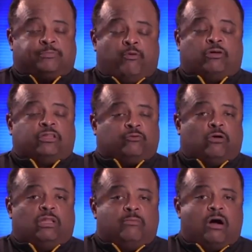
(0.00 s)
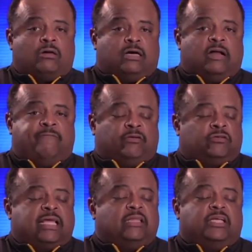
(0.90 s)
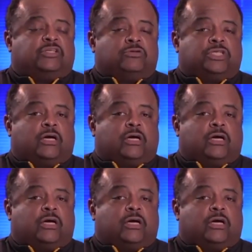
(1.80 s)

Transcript: Support the Roland Martin Unfiltered Daily Digital